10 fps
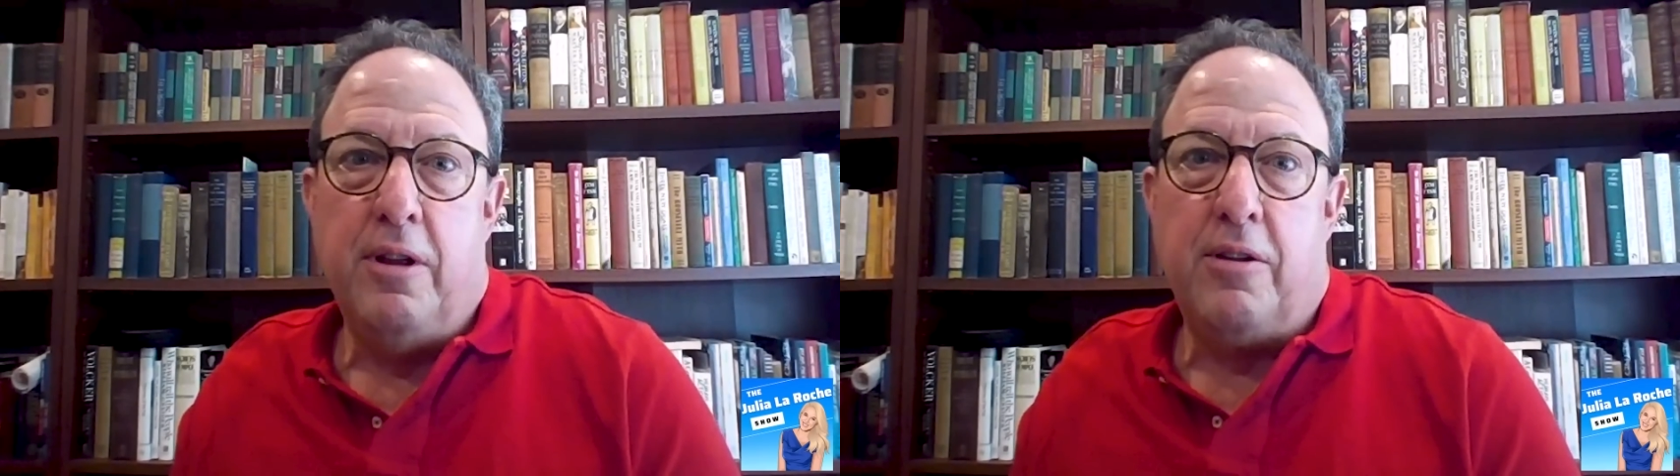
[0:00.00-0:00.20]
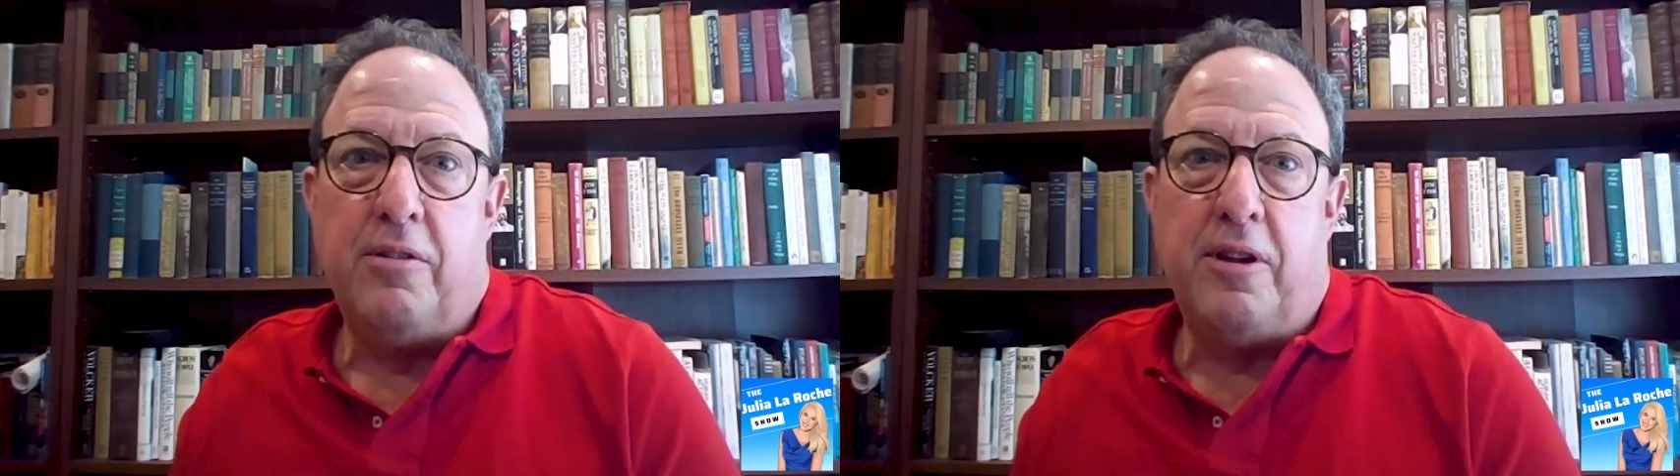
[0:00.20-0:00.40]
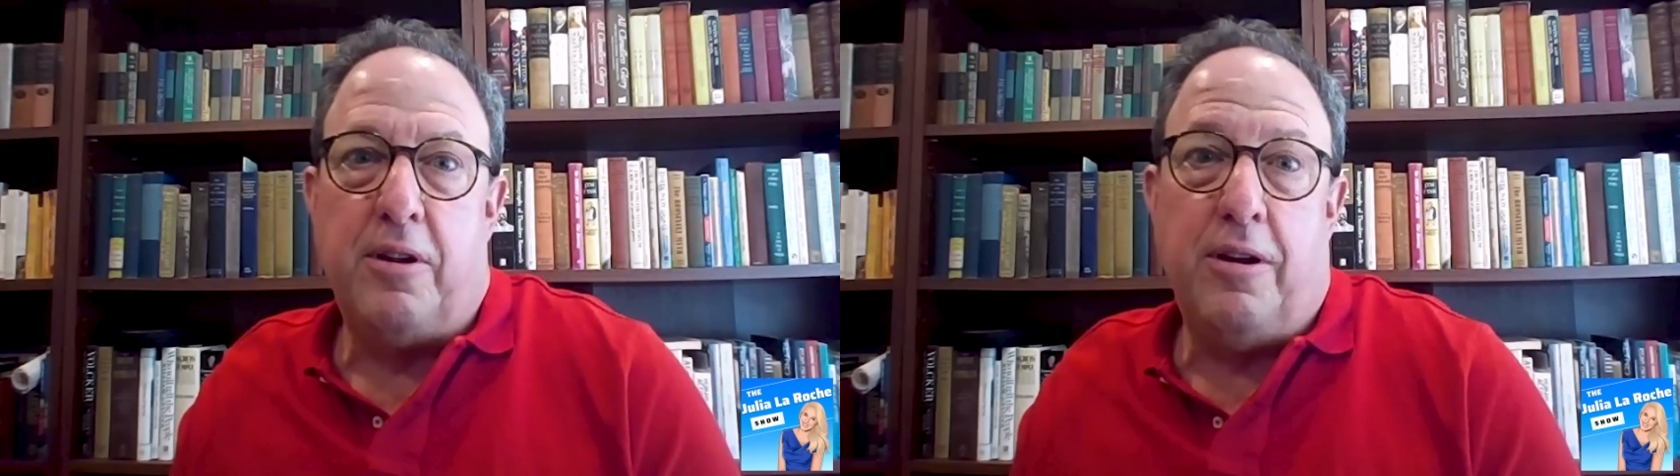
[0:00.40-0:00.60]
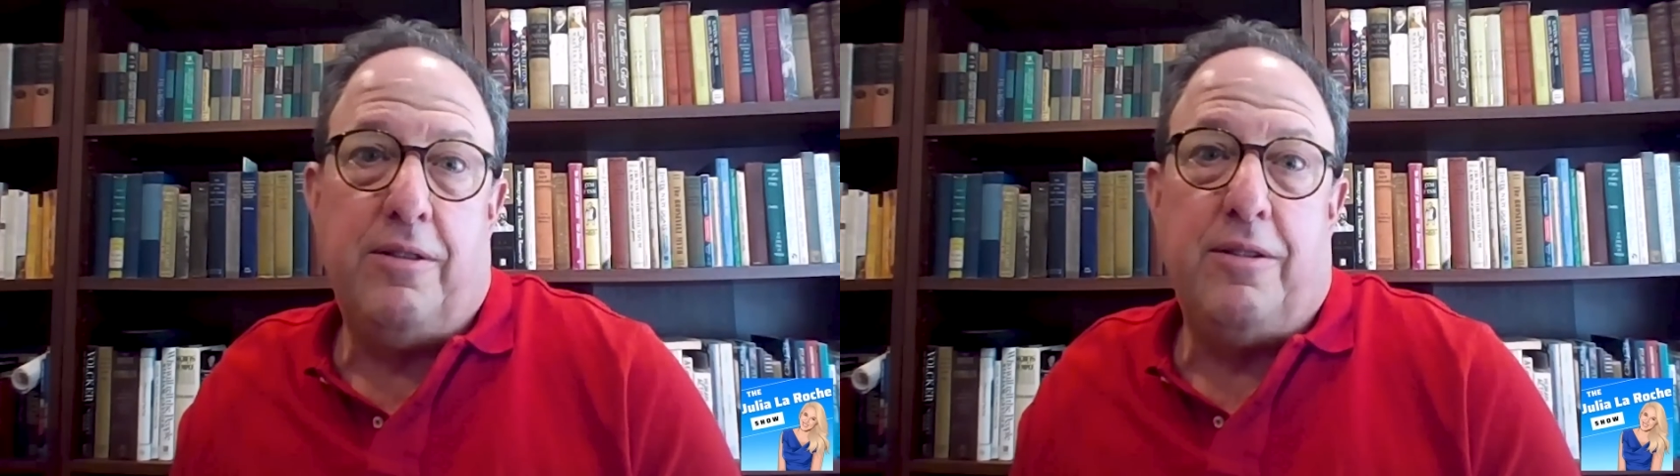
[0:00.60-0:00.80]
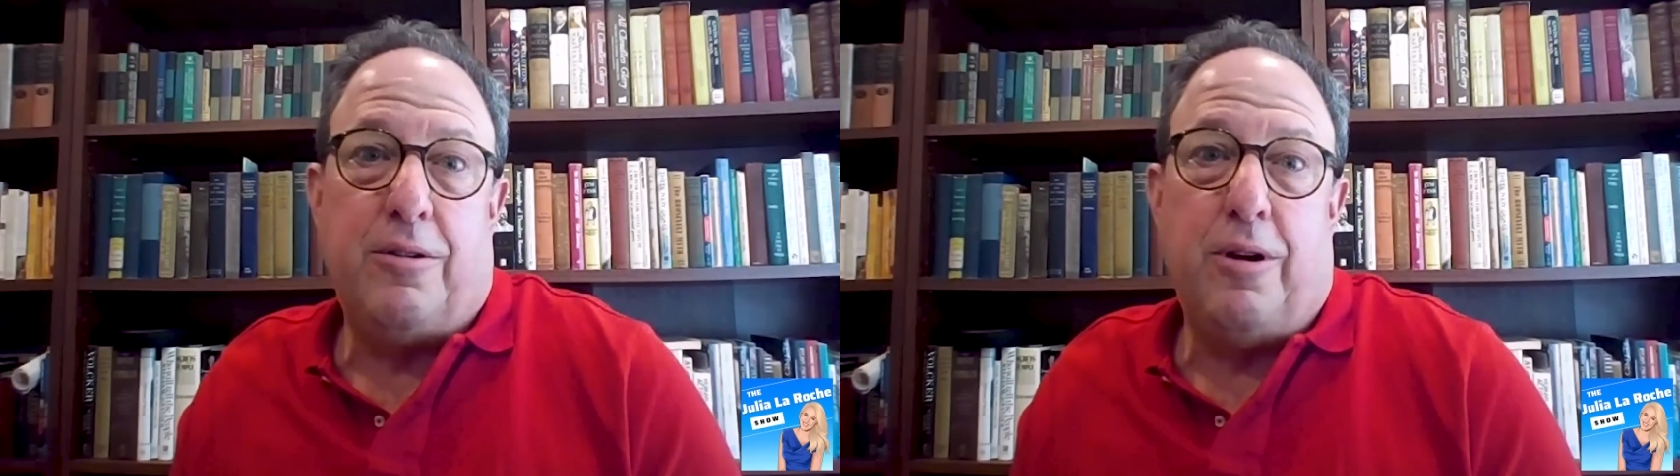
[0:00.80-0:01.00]
because they
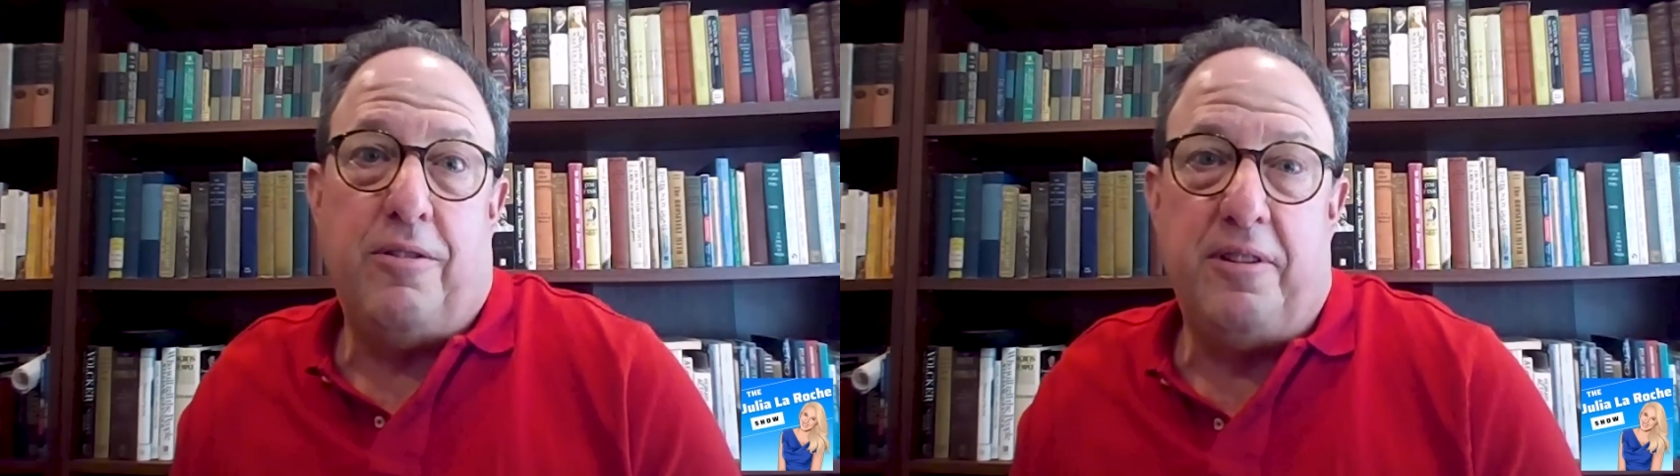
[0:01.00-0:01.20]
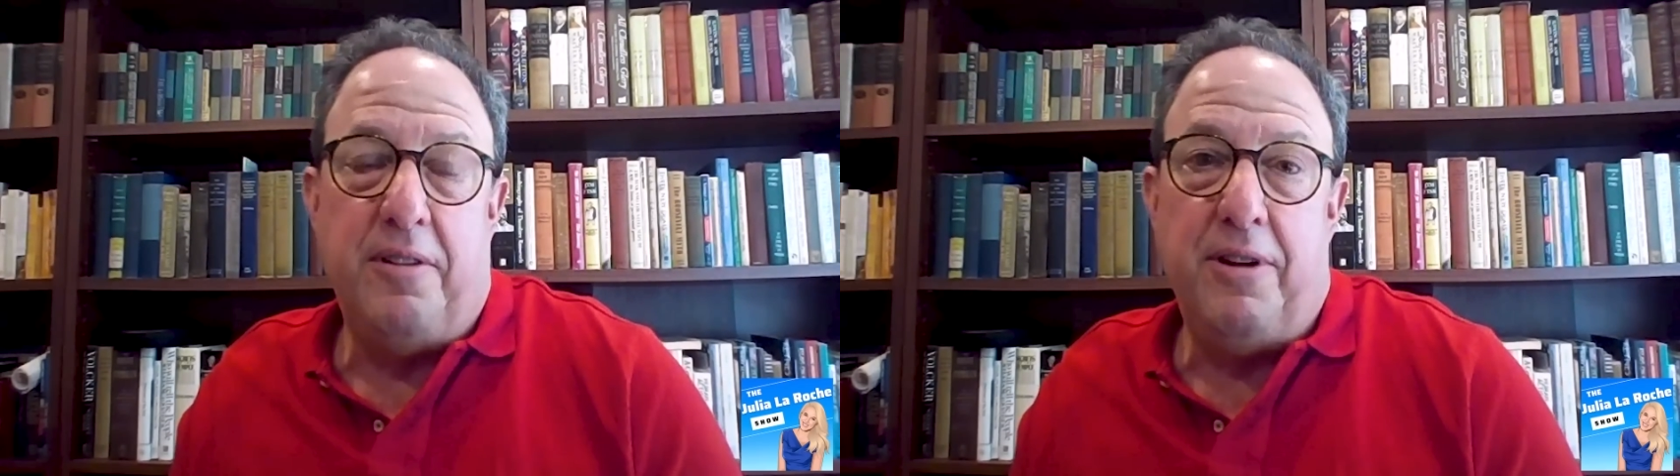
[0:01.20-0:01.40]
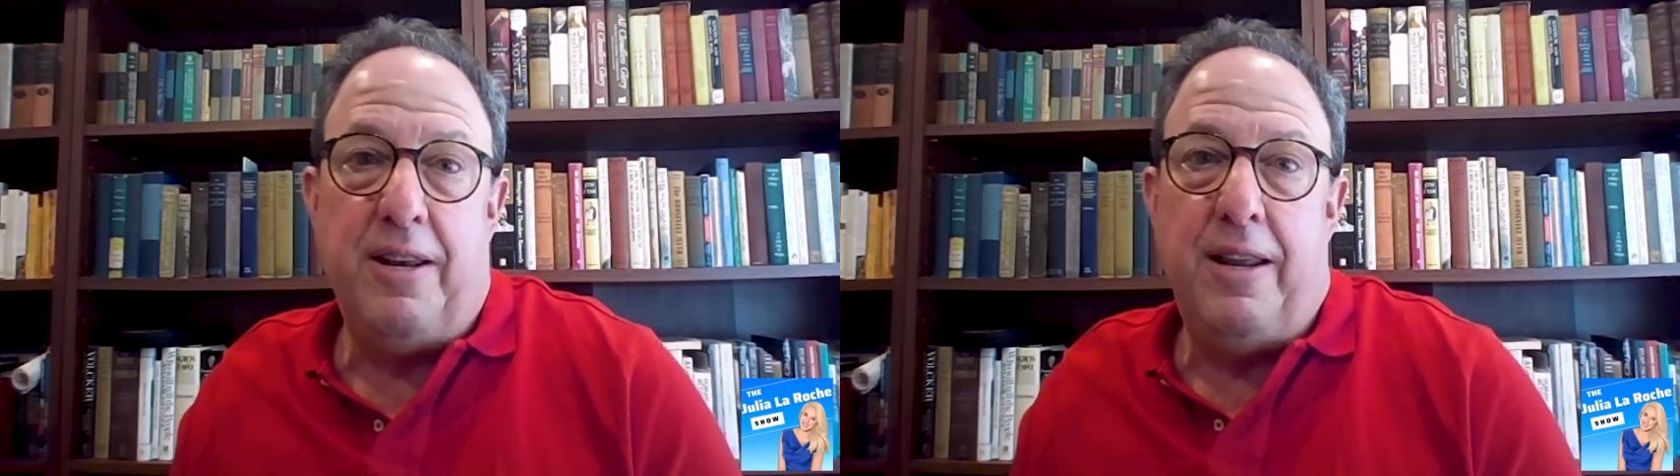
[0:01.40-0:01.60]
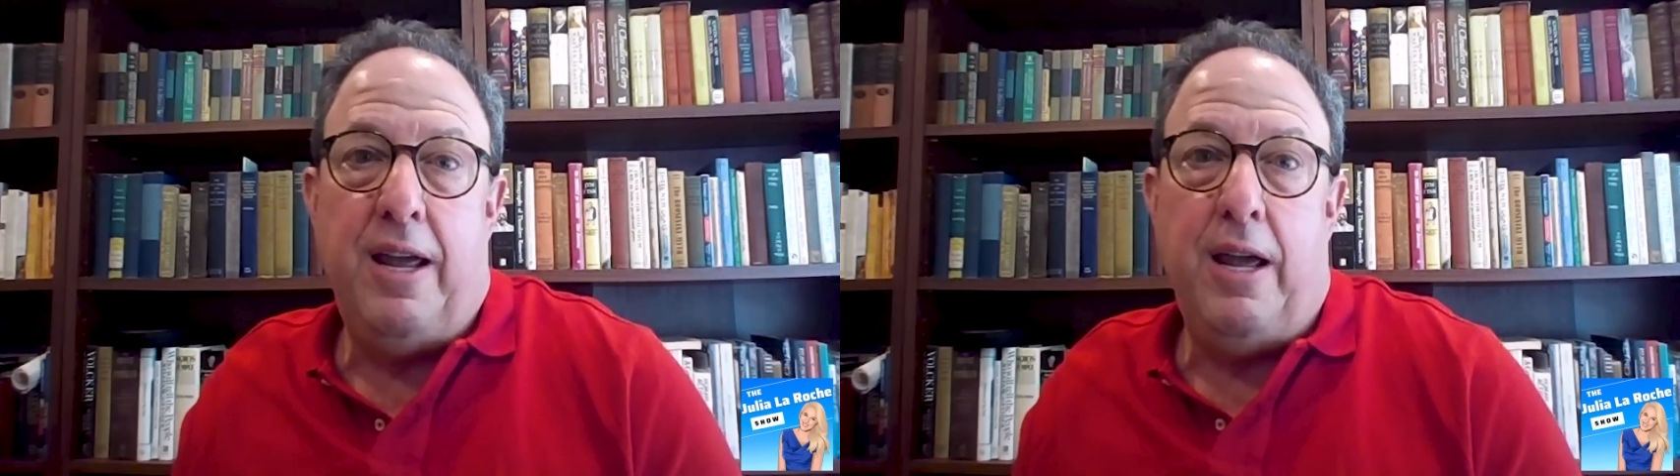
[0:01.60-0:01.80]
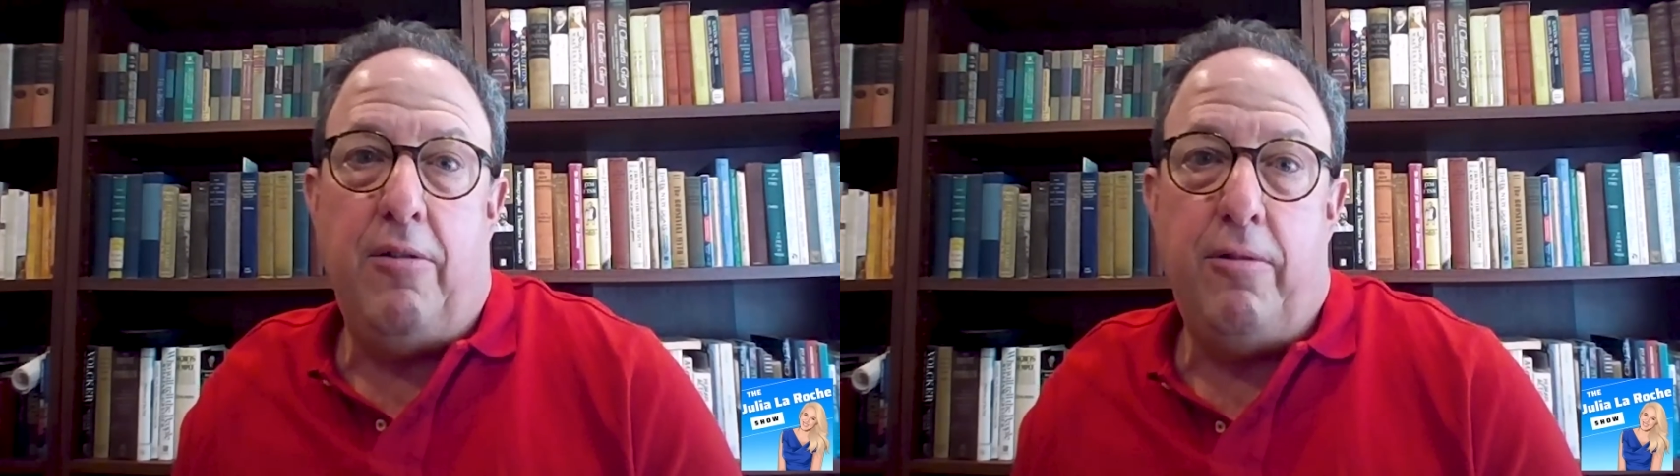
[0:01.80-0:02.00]
cut their cost of living in
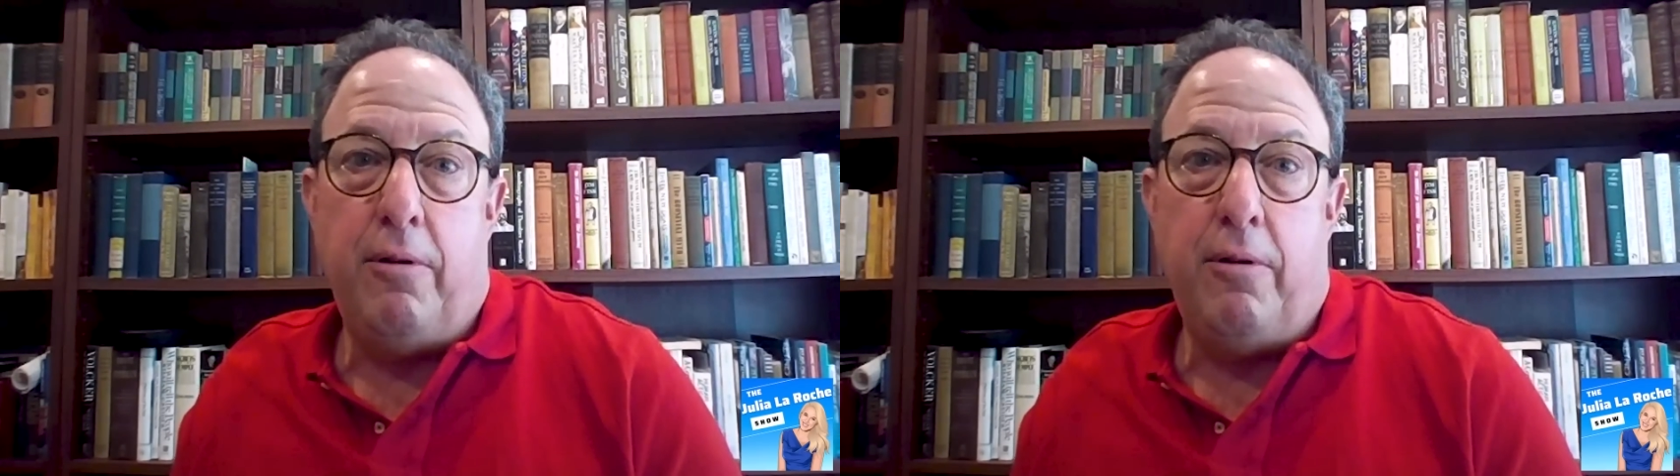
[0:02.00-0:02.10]
half.